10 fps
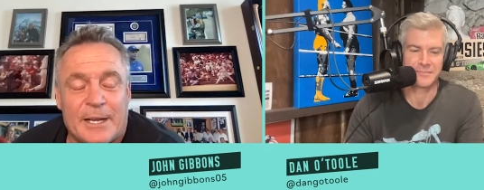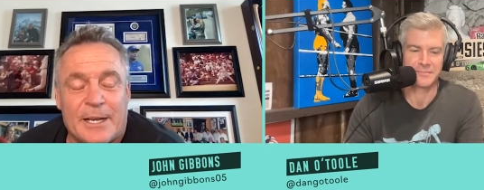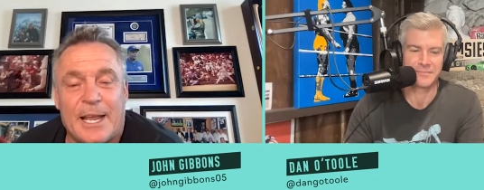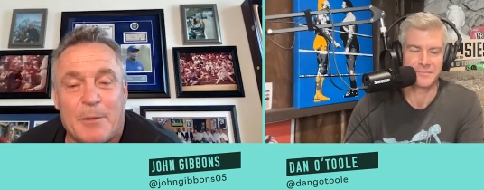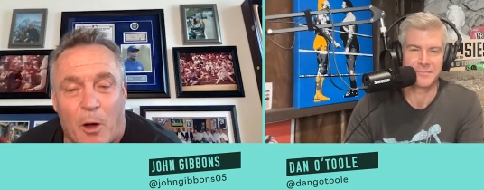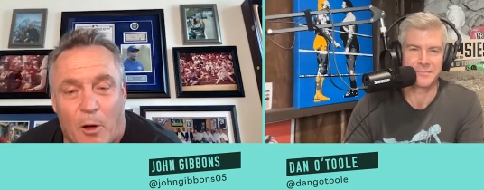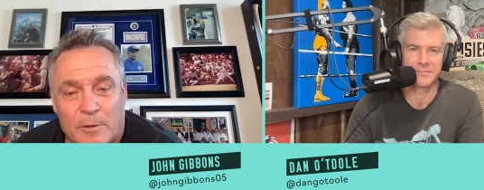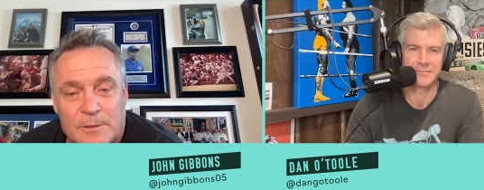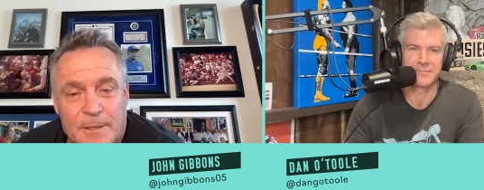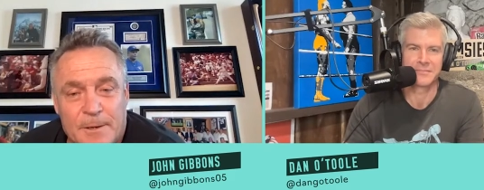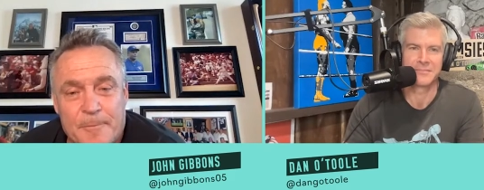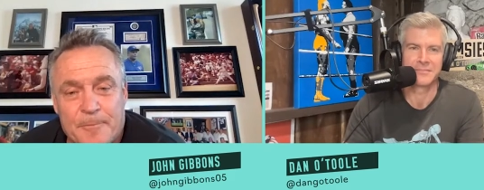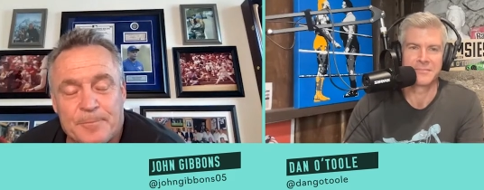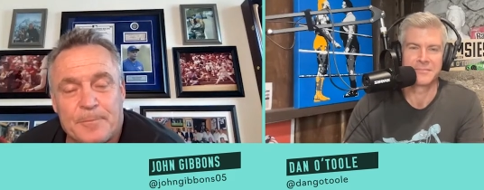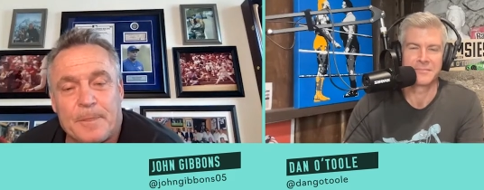Speaker 1: down to A ball,
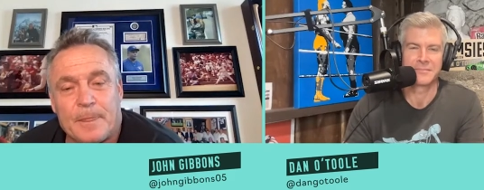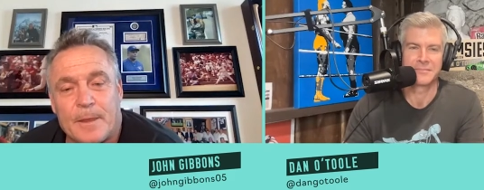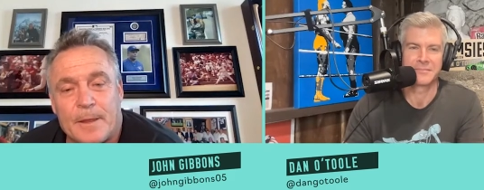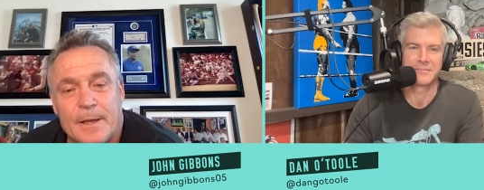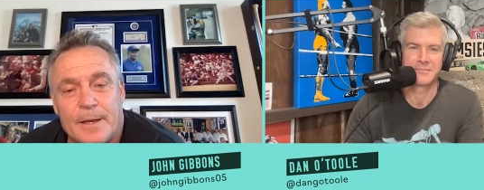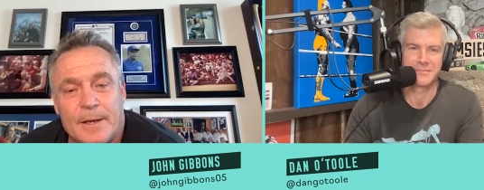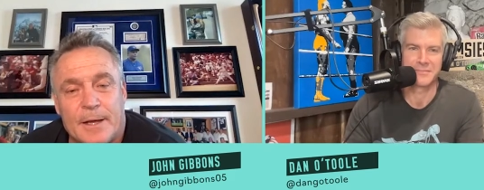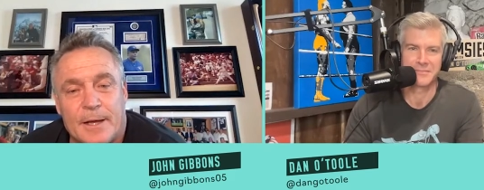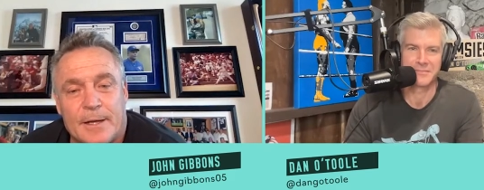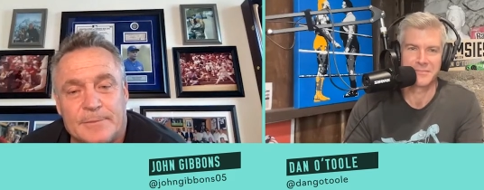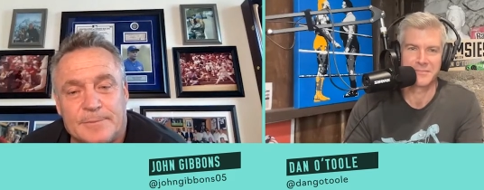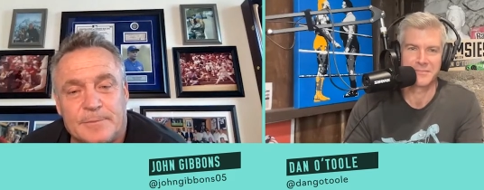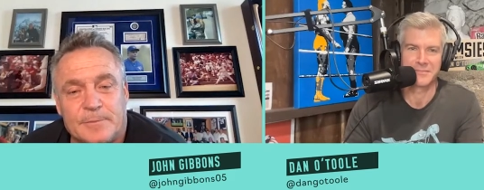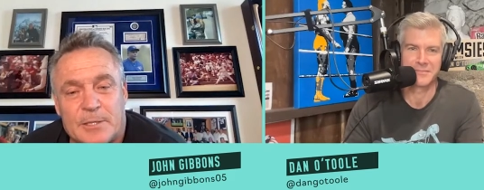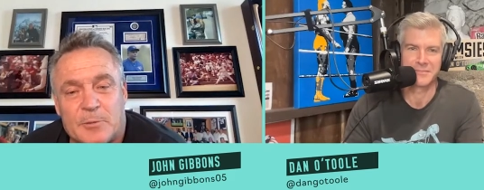and
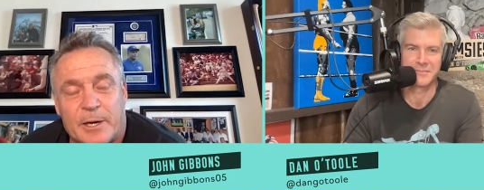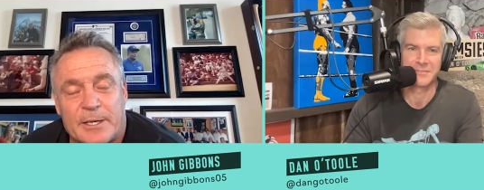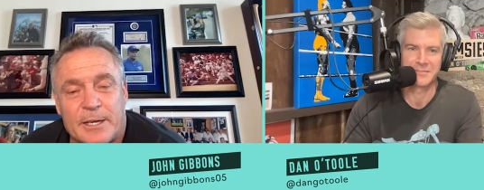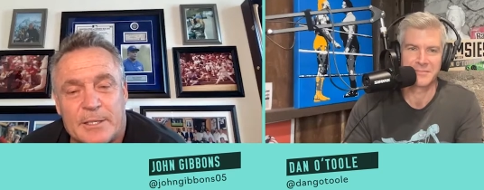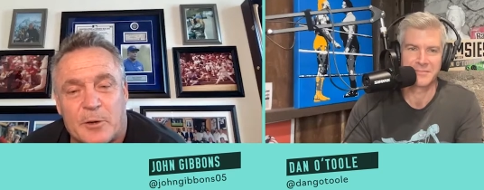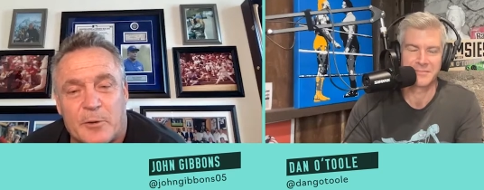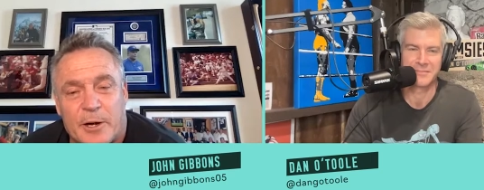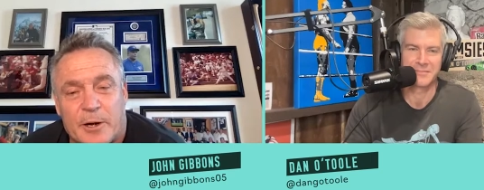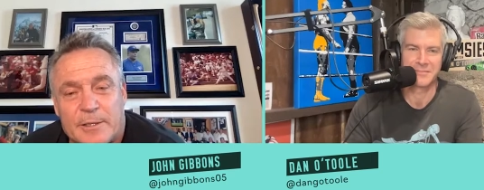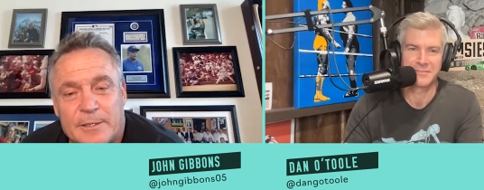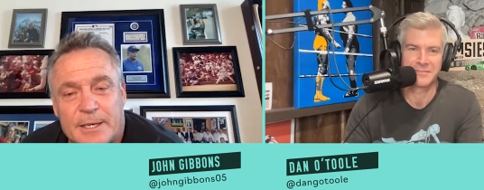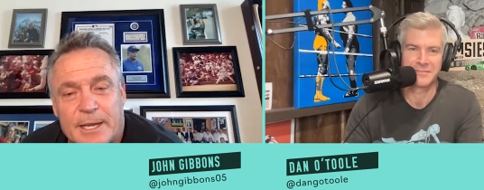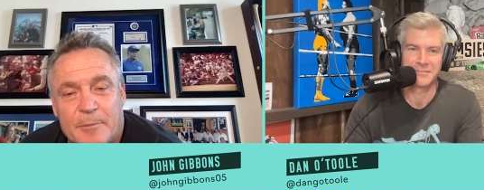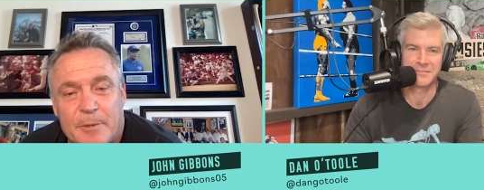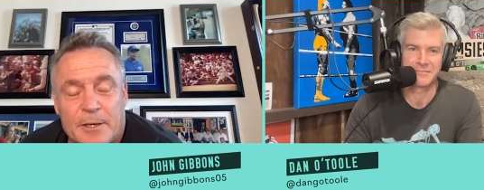resurrected his career and
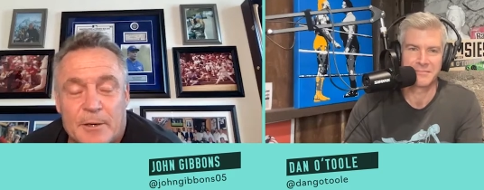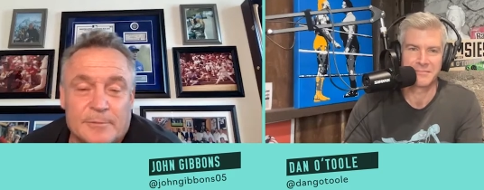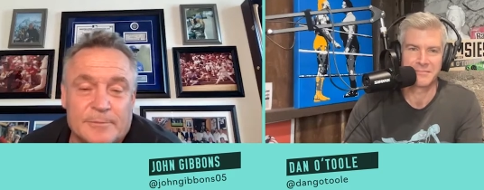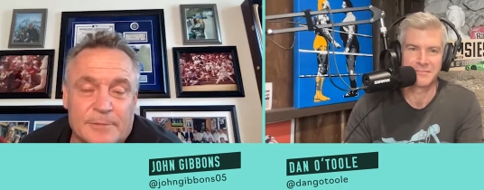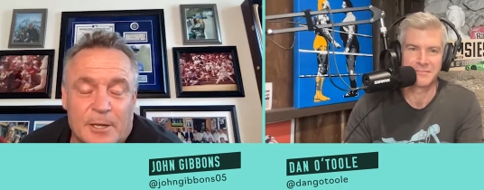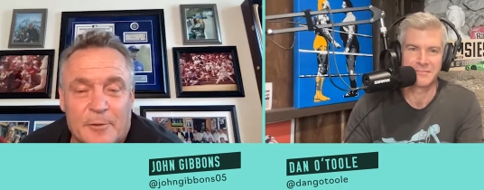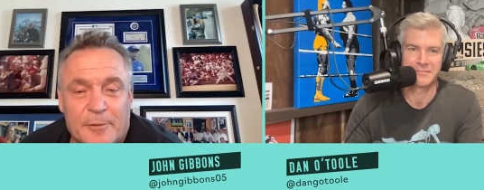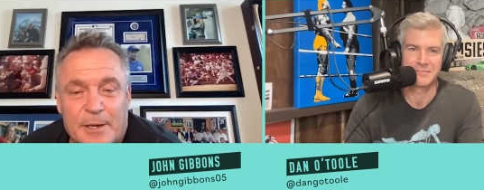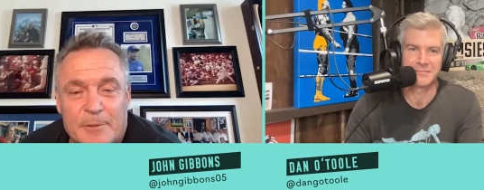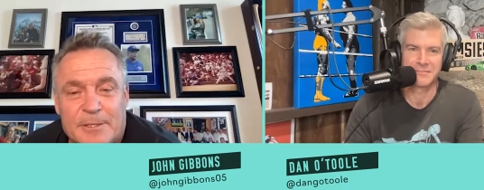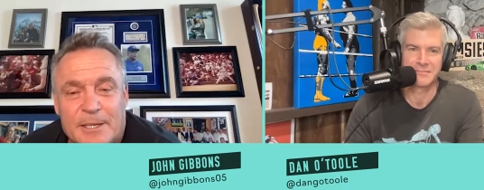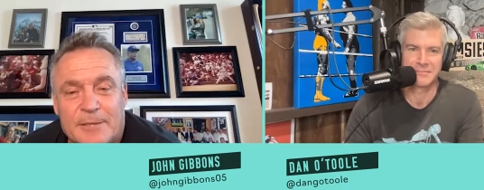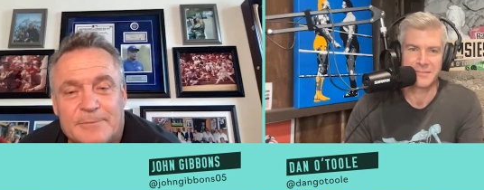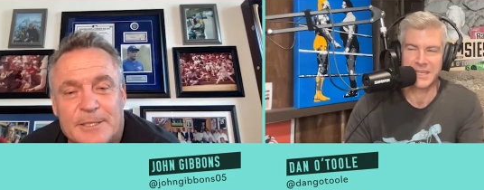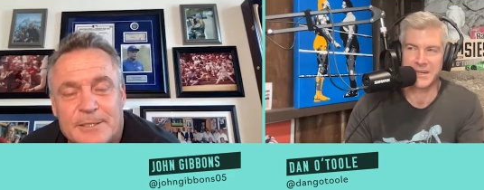came, you know, Hall of Famer
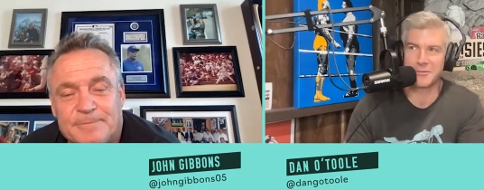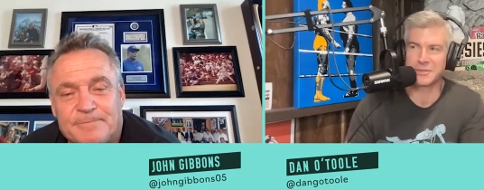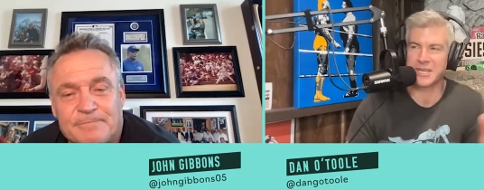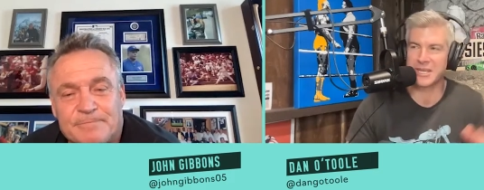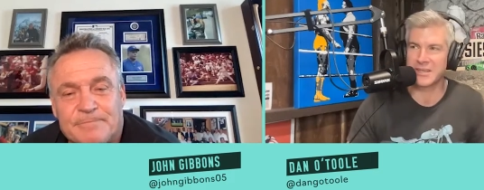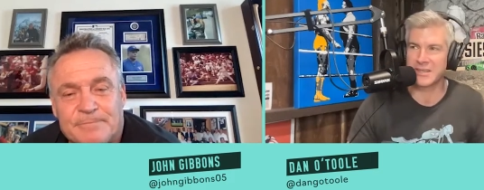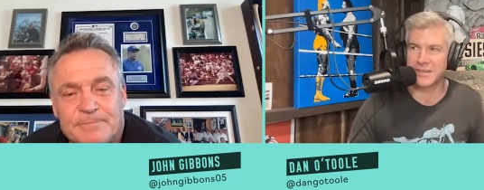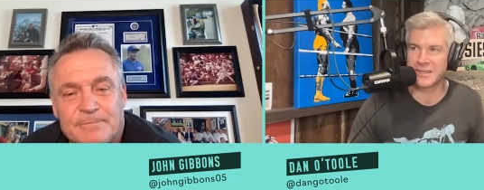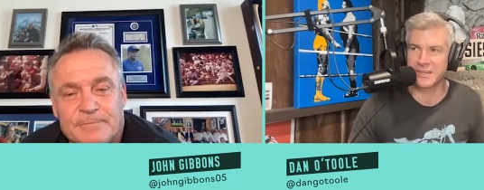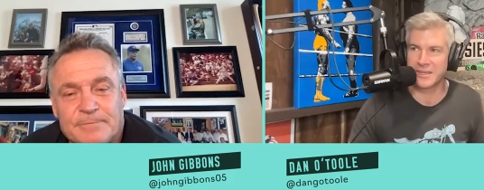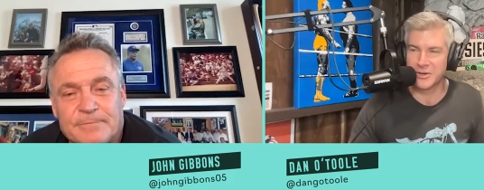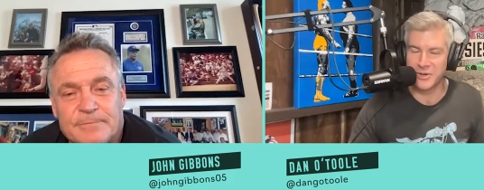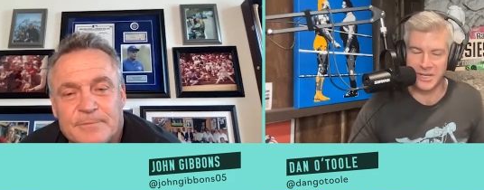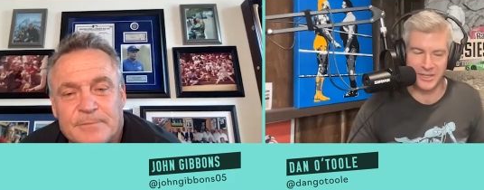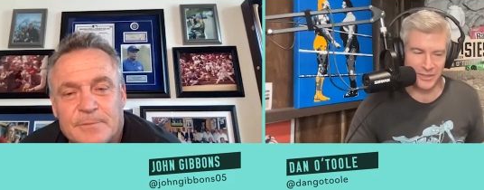type.
Speaker 2: Man, almost had a no
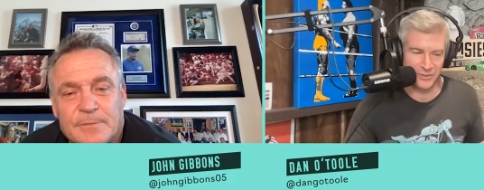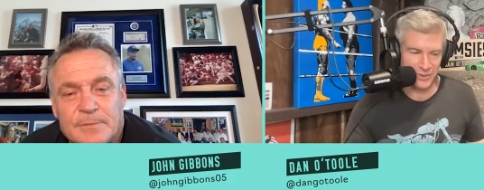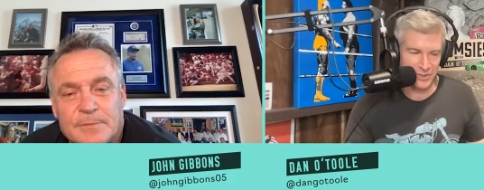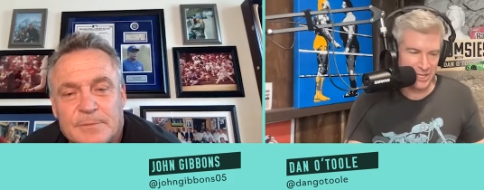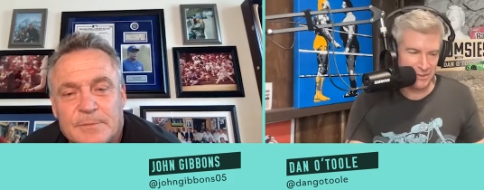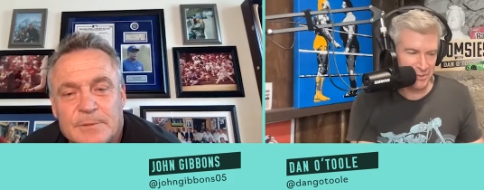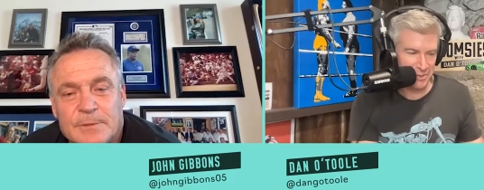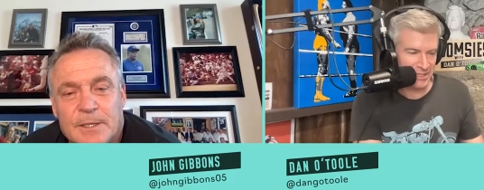hitter in his first game in the